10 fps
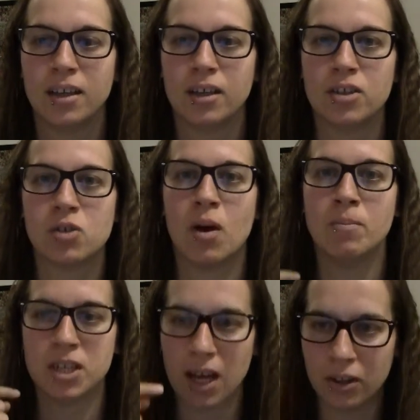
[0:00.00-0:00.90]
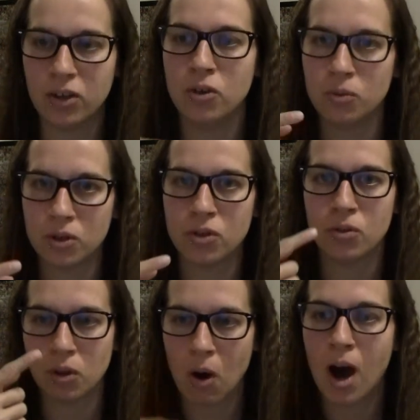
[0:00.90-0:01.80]
So I'm telling you to do
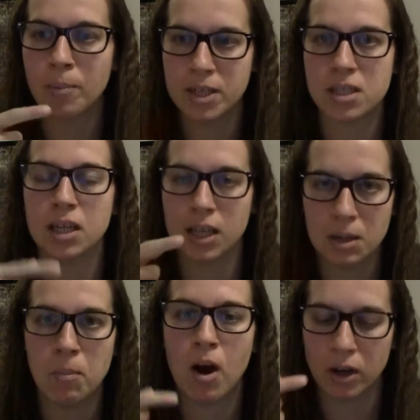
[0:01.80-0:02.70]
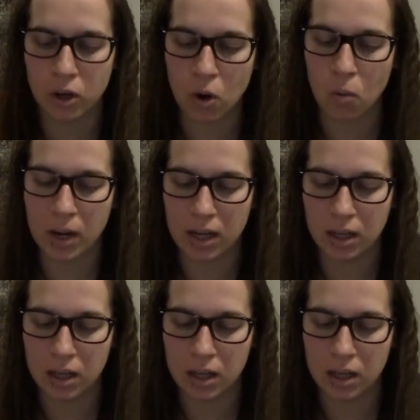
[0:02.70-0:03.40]
the opposite, keep on going.